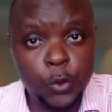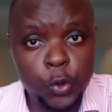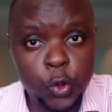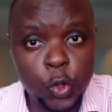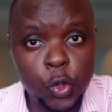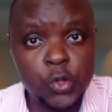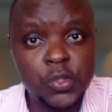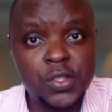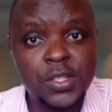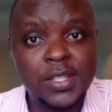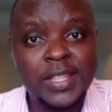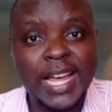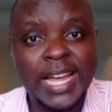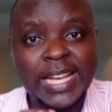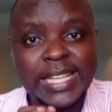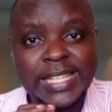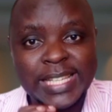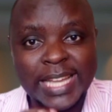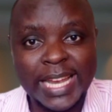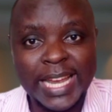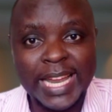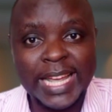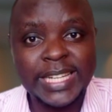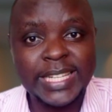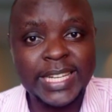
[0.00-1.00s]
those that
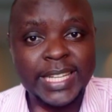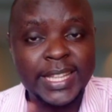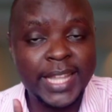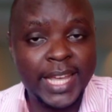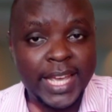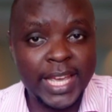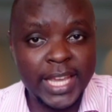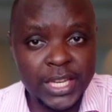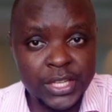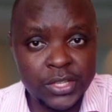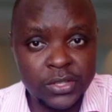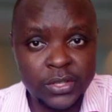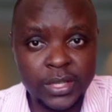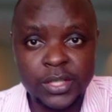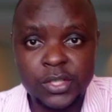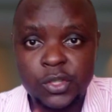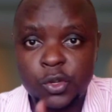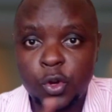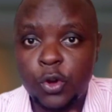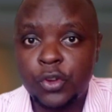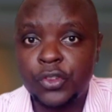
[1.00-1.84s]
selected the interest